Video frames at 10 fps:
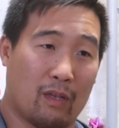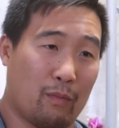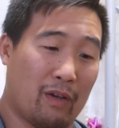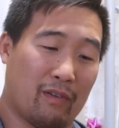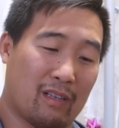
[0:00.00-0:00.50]

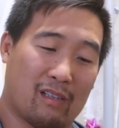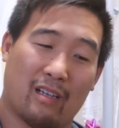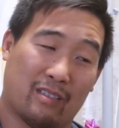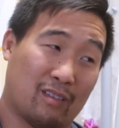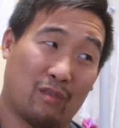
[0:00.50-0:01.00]
we have another
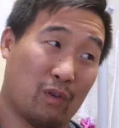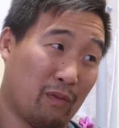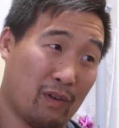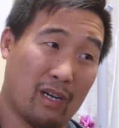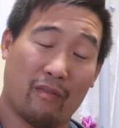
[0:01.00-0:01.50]
class at
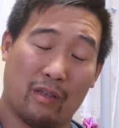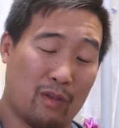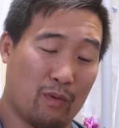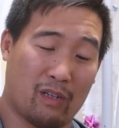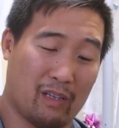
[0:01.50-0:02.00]
6:45,
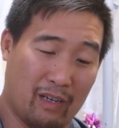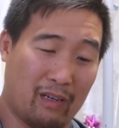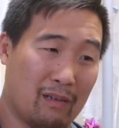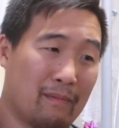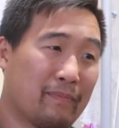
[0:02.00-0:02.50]
and then we
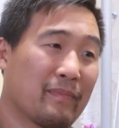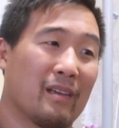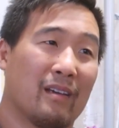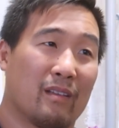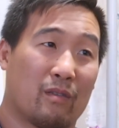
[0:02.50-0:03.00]
clean
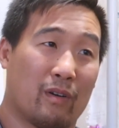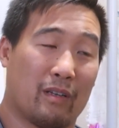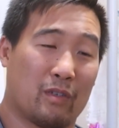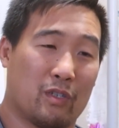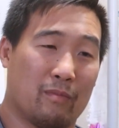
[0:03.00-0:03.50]

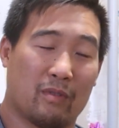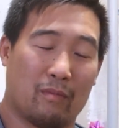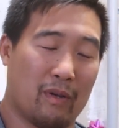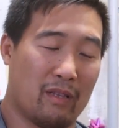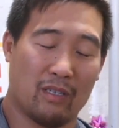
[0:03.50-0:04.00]
throughout the gym.
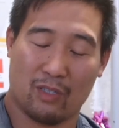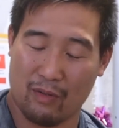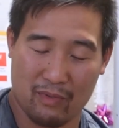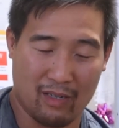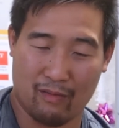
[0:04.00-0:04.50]
And these
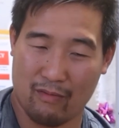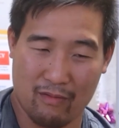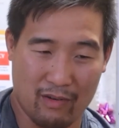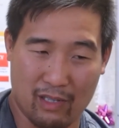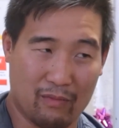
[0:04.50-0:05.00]
gyms get
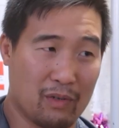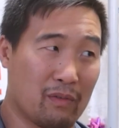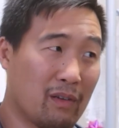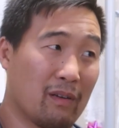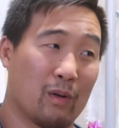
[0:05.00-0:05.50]
really
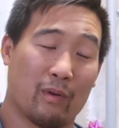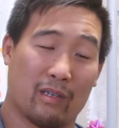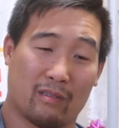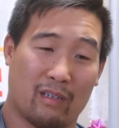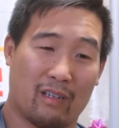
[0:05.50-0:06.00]
filthy. No one
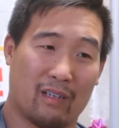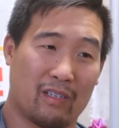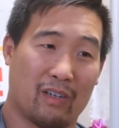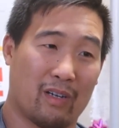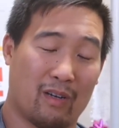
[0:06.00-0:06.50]
has any
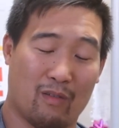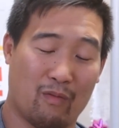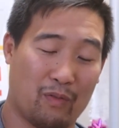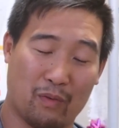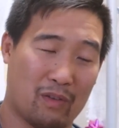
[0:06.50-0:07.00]
idea
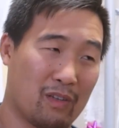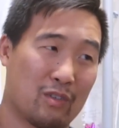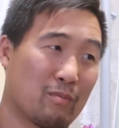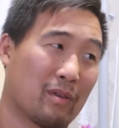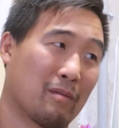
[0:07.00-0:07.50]
how filthy the
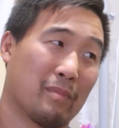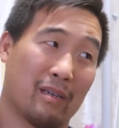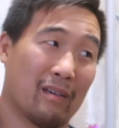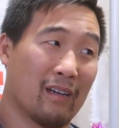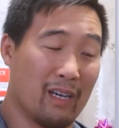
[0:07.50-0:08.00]
gym can
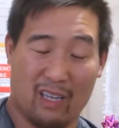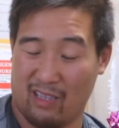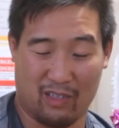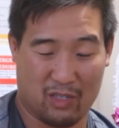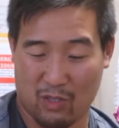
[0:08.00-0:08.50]
be.
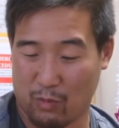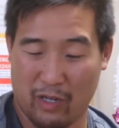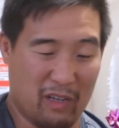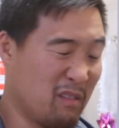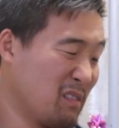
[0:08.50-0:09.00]
There's
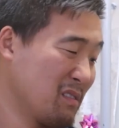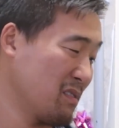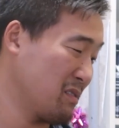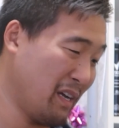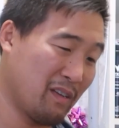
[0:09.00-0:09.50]
sweat,
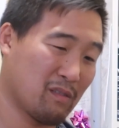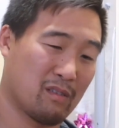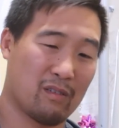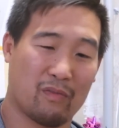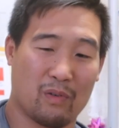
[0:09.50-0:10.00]
stains
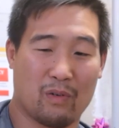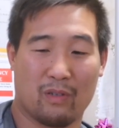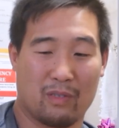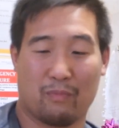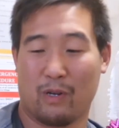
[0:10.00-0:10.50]
on the
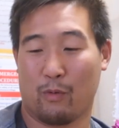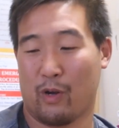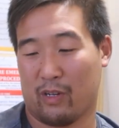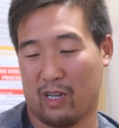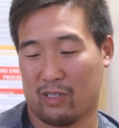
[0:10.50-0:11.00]
floor, there's
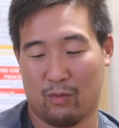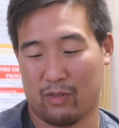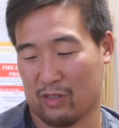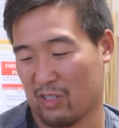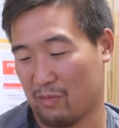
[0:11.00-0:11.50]
pre-workout,
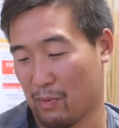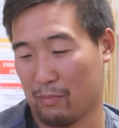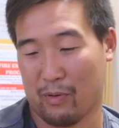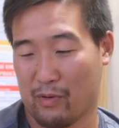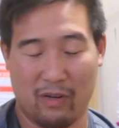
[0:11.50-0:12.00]
someone just
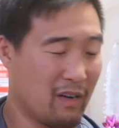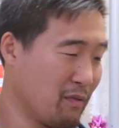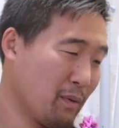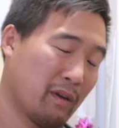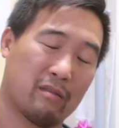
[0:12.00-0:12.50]
spilled protein
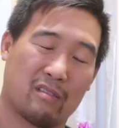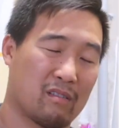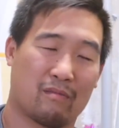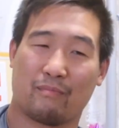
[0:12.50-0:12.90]
everywhere, it's